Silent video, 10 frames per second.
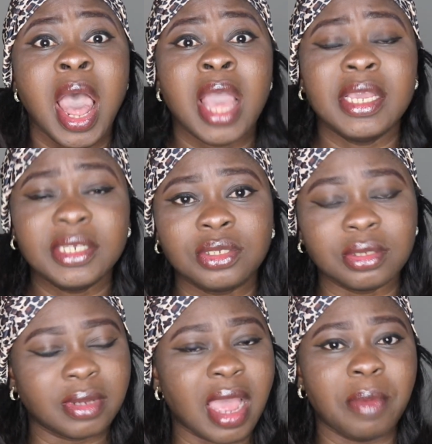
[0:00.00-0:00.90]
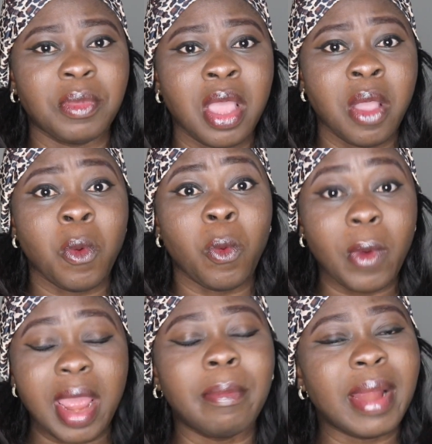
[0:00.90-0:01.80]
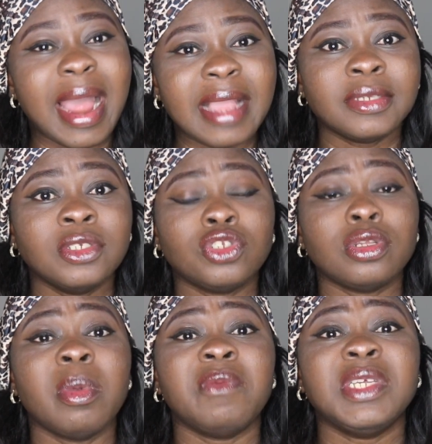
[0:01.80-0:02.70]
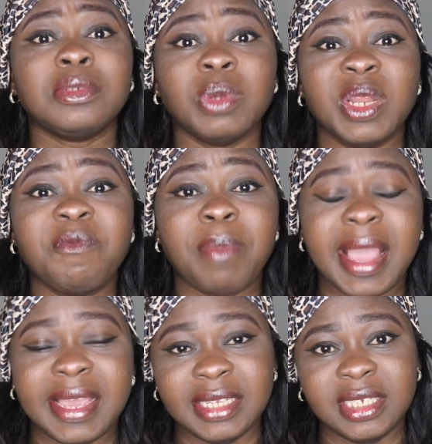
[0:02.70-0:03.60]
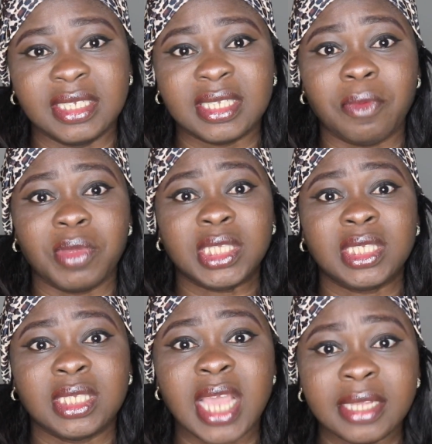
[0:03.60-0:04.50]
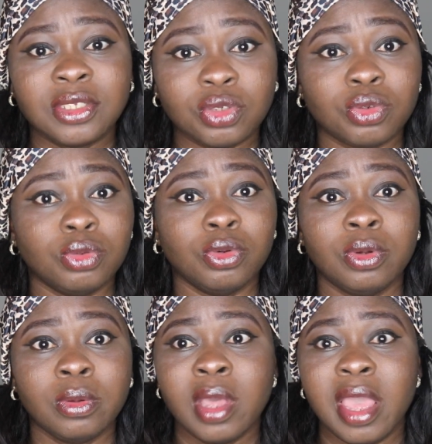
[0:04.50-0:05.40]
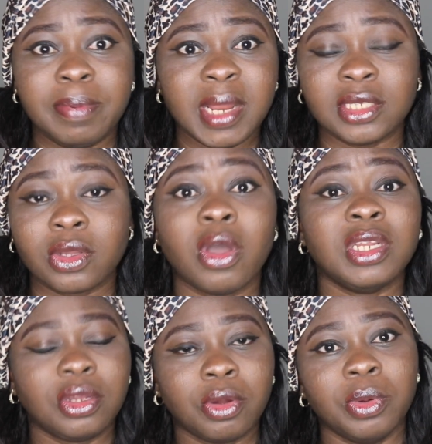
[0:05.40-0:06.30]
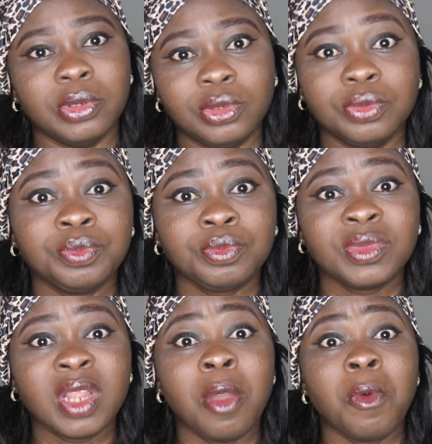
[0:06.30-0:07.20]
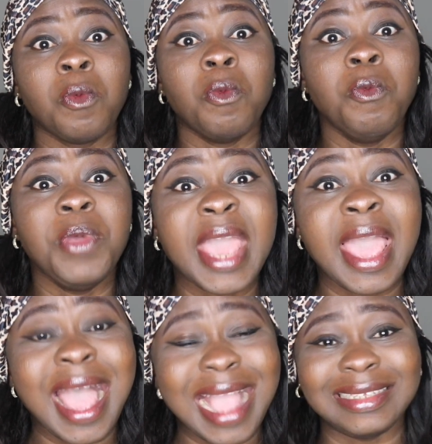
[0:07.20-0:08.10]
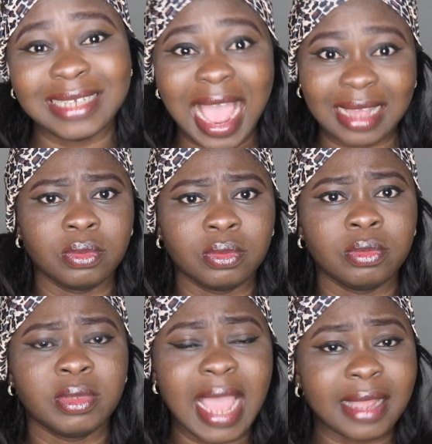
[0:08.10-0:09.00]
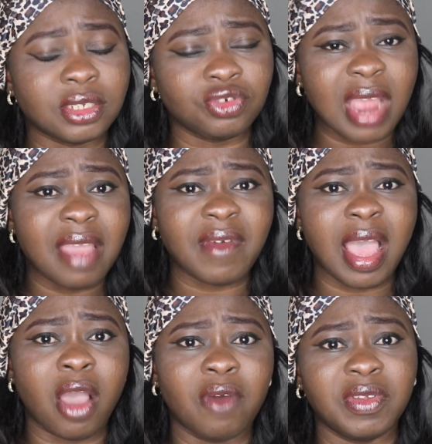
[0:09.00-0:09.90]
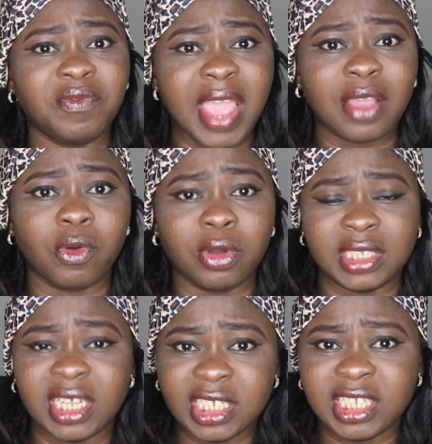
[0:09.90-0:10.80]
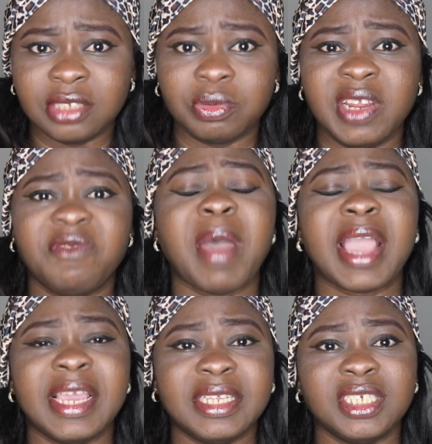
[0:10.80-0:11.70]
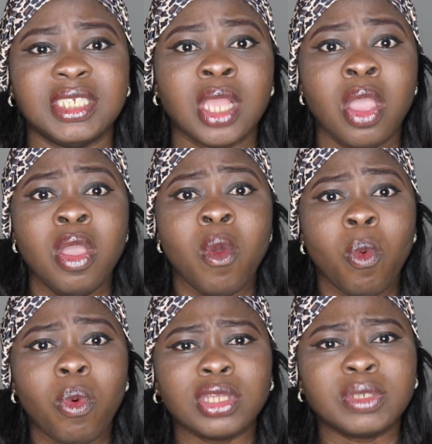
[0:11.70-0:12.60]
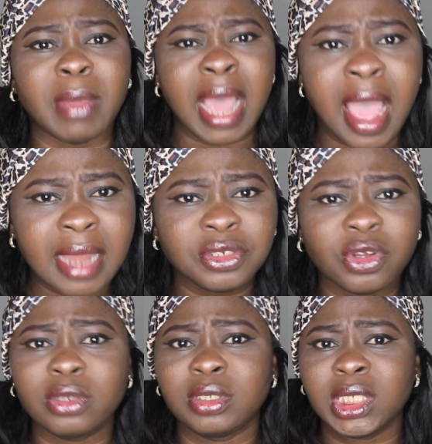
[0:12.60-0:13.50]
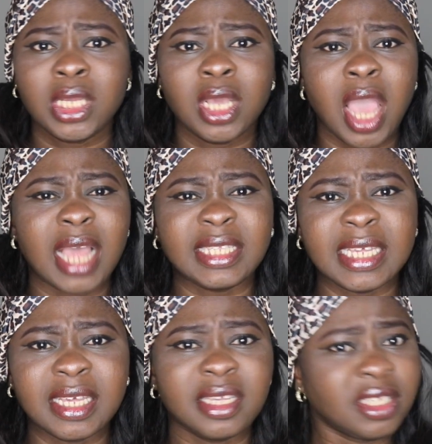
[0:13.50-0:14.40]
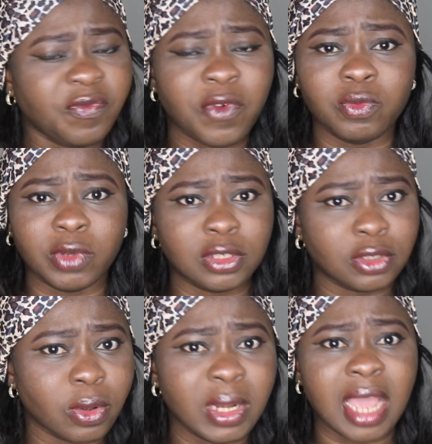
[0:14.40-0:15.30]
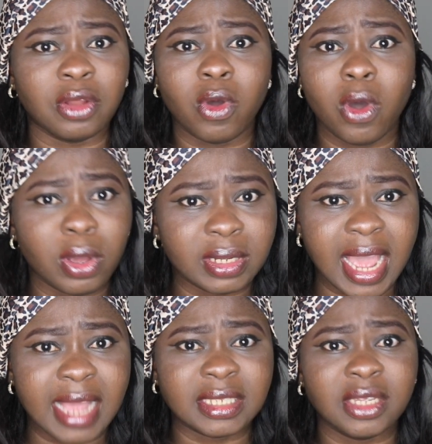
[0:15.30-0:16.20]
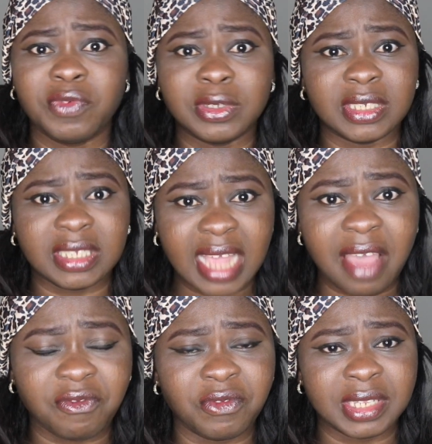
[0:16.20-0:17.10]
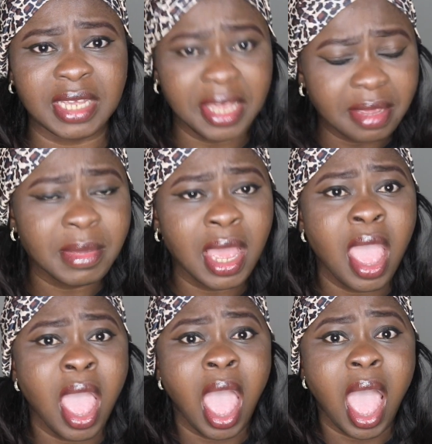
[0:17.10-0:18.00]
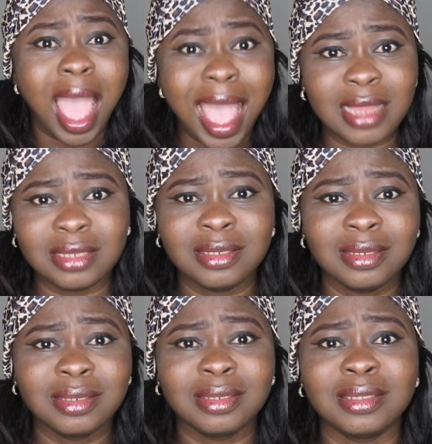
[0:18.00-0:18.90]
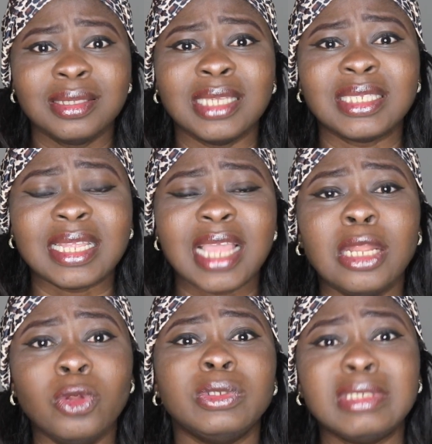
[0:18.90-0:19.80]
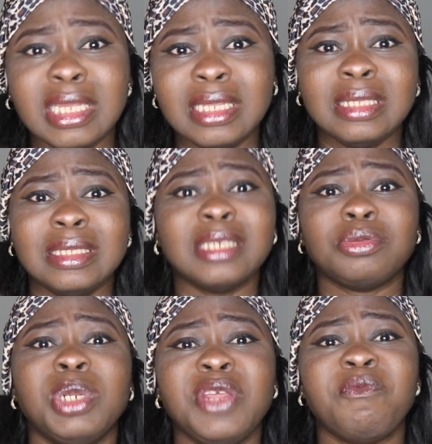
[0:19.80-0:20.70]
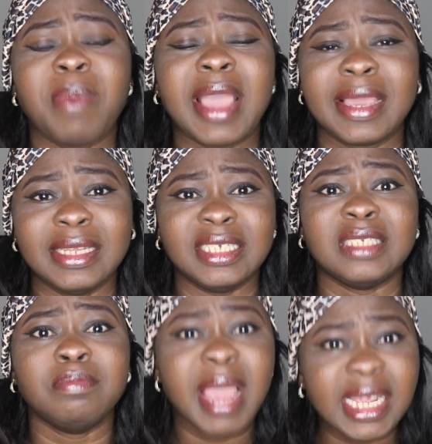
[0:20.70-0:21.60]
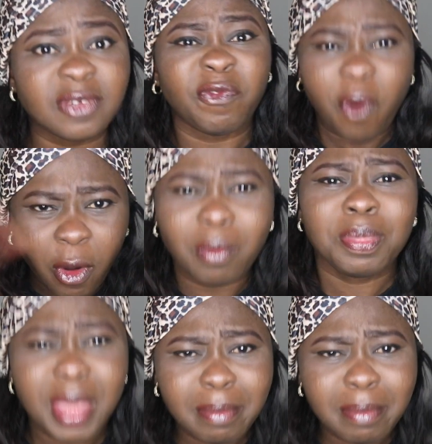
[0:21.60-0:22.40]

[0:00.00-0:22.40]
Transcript: Instagram whereby some of these relief packages that were sent to a place called Ikorodu were hijacked. Like the driver of the vehicle containing these relief packages was manhandled. I think his phone was stolen and all that, even the staff with him. And they started looting these relief packages meant for the